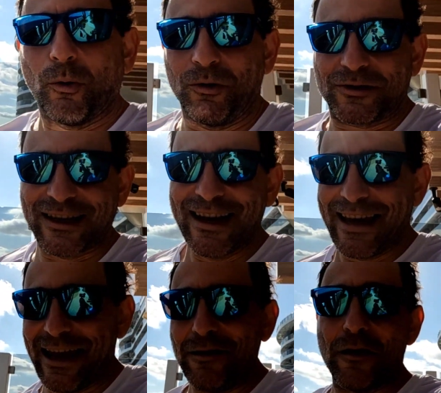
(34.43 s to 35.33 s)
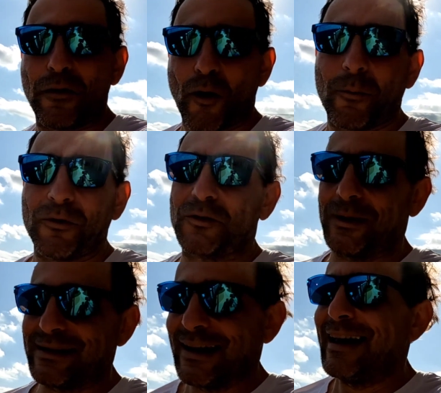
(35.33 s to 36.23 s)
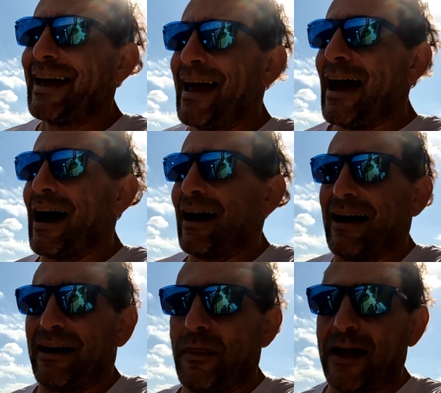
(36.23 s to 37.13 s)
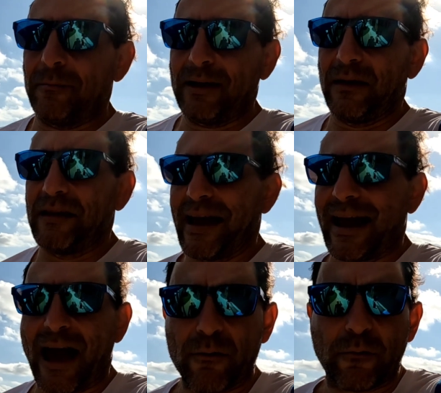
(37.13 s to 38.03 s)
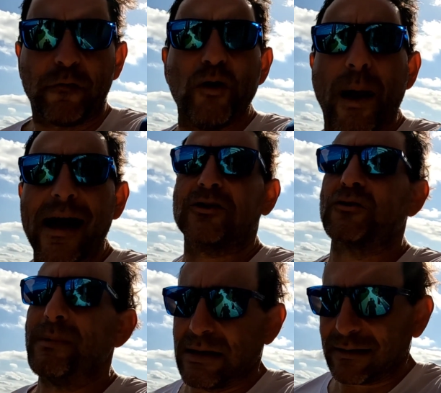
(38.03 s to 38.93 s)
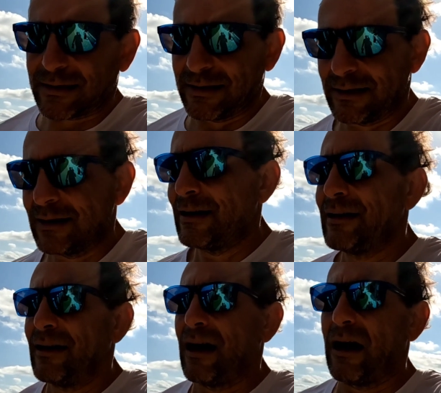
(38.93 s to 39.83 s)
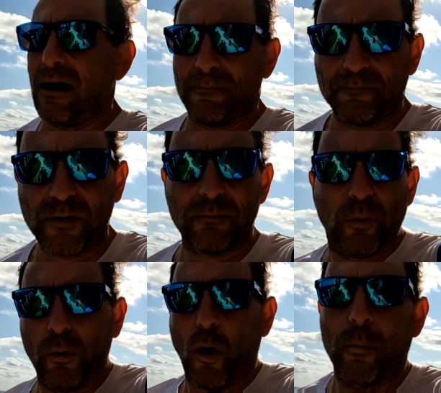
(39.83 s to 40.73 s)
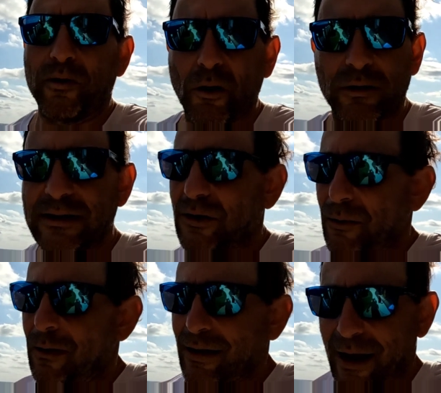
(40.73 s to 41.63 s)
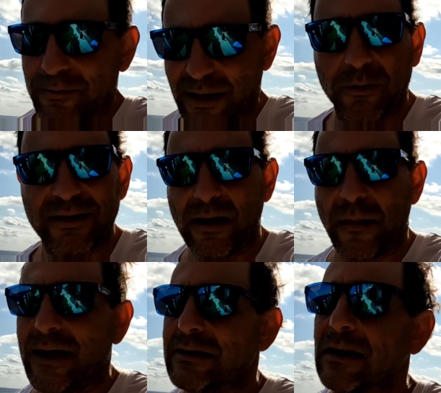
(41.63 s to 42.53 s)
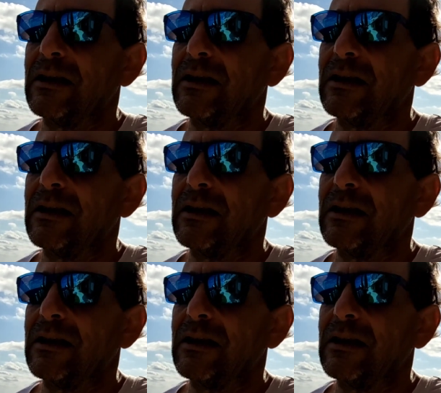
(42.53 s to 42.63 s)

pools in the thermal suite, then begin the day. I have a few extra minutes. The pool opened early, so I was able to get that